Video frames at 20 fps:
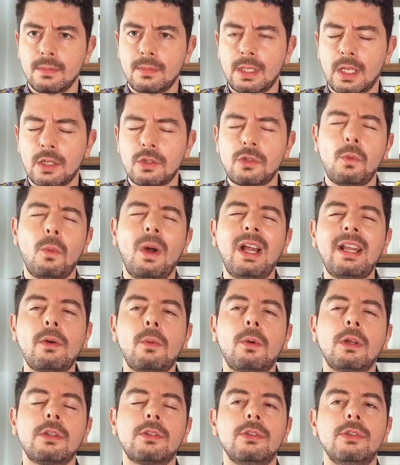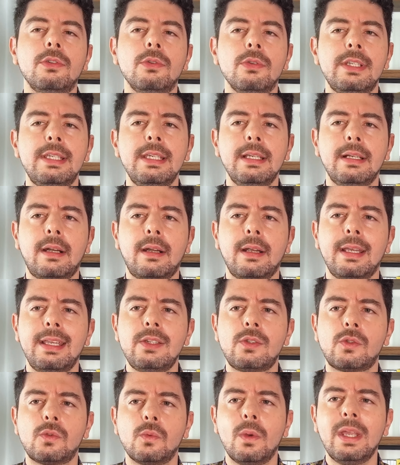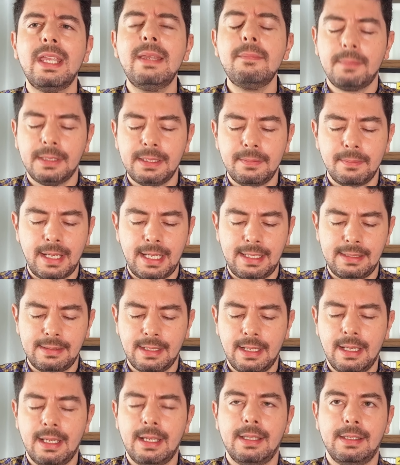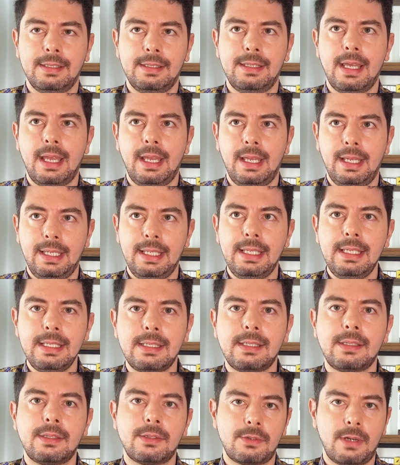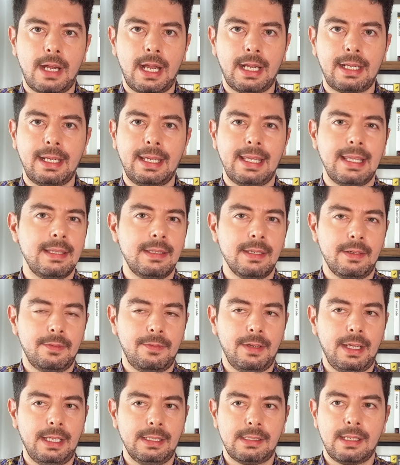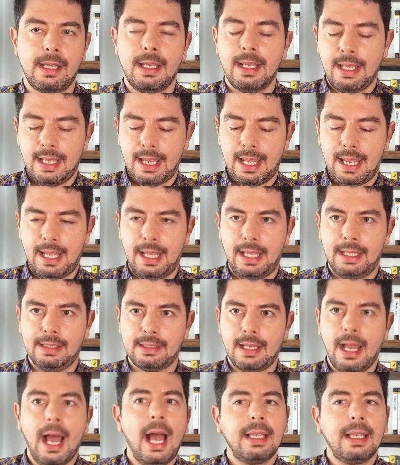So what I want to do here is to implement the isTrack interface, and I